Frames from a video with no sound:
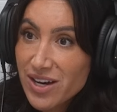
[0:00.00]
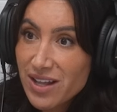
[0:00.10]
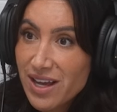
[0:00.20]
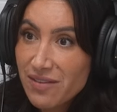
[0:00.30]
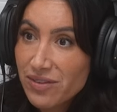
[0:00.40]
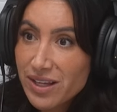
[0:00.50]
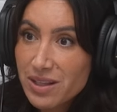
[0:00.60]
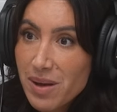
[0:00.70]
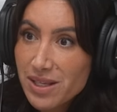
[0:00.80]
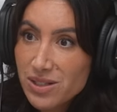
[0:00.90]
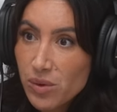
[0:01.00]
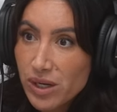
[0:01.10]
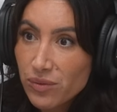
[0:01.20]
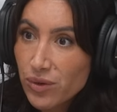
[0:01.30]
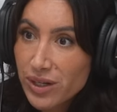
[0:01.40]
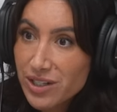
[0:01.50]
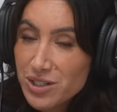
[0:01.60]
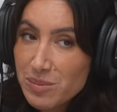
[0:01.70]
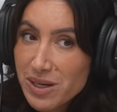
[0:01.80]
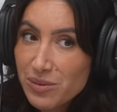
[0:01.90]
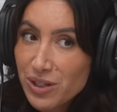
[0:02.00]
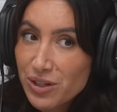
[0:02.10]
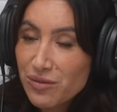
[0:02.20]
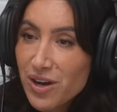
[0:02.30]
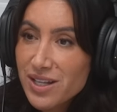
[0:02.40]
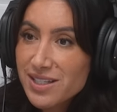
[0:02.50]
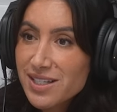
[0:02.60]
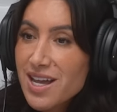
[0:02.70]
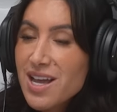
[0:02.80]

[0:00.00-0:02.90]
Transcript: in LA for like the past 24 years, being really good friends.